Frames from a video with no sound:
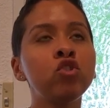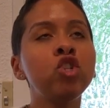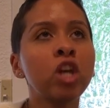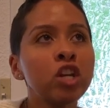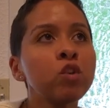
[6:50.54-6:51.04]

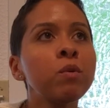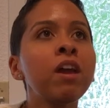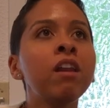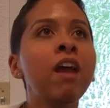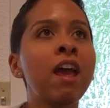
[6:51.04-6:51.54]
genuine
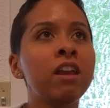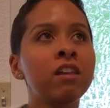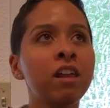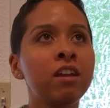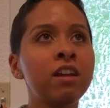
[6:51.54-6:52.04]

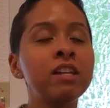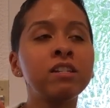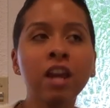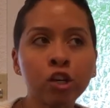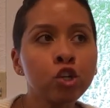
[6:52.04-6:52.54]
and
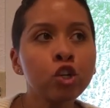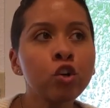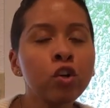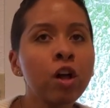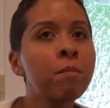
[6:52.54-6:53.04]

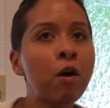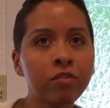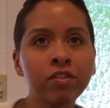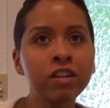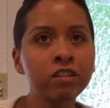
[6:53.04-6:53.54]
intentional about the
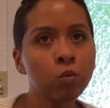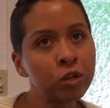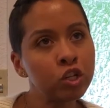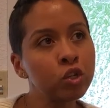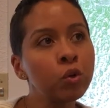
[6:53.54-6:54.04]
things that we
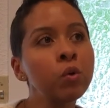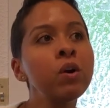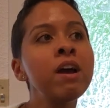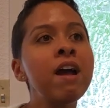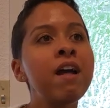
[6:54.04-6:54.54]
do,
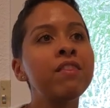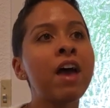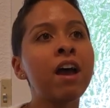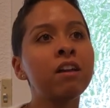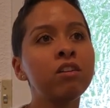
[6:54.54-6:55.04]

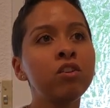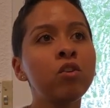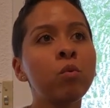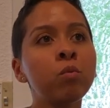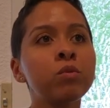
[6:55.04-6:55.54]
that
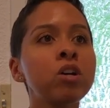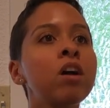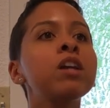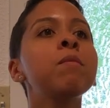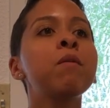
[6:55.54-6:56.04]
when we're
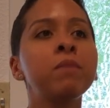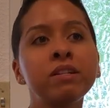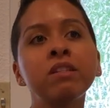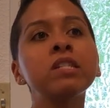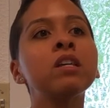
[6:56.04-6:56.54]
talking about
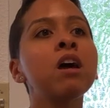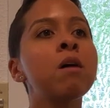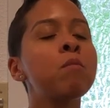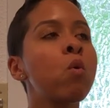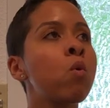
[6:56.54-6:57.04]

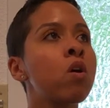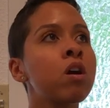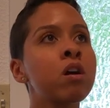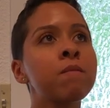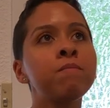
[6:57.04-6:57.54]
racism
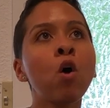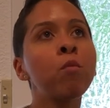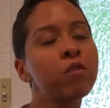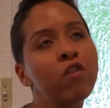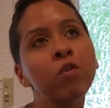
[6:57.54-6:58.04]
or
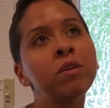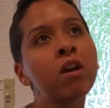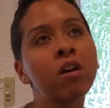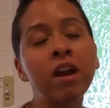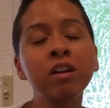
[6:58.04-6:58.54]
homophobia
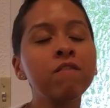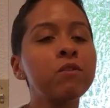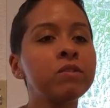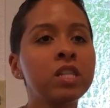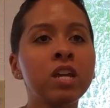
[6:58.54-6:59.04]
or any of
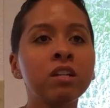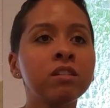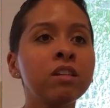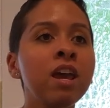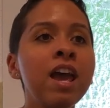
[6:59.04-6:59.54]
those
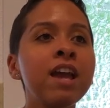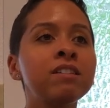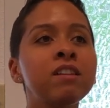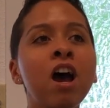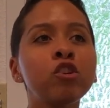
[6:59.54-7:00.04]
things,
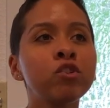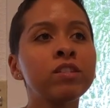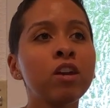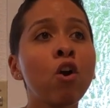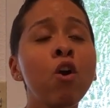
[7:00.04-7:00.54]
it's not just
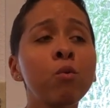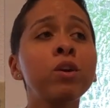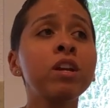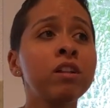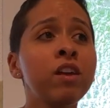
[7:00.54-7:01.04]
oh, we're
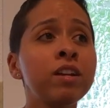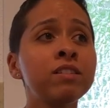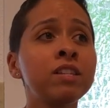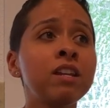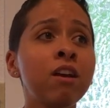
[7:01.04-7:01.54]
gonna
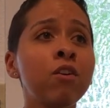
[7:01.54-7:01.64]
send